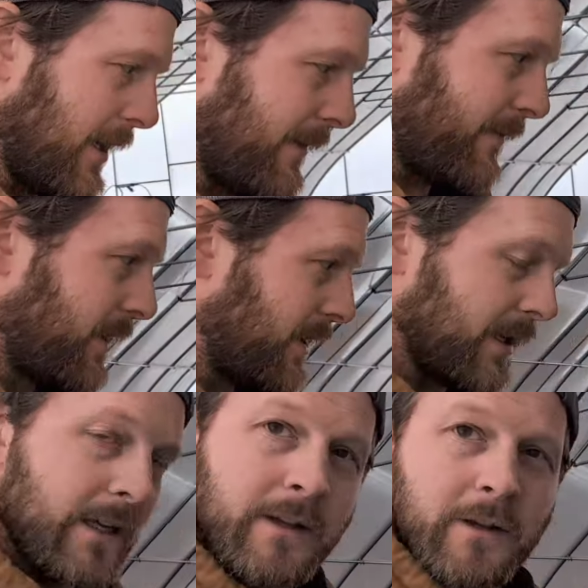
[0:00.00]
off
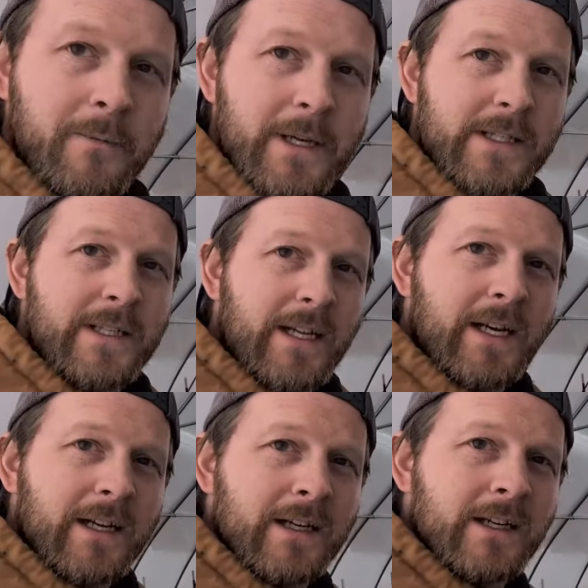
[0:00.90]
a little bit
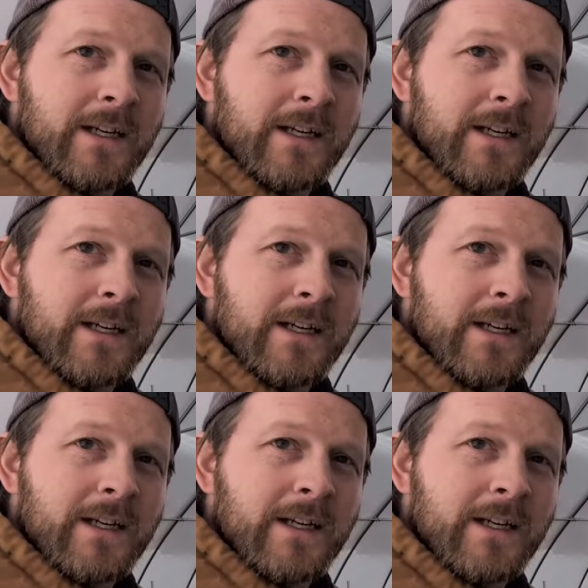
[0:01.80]
today.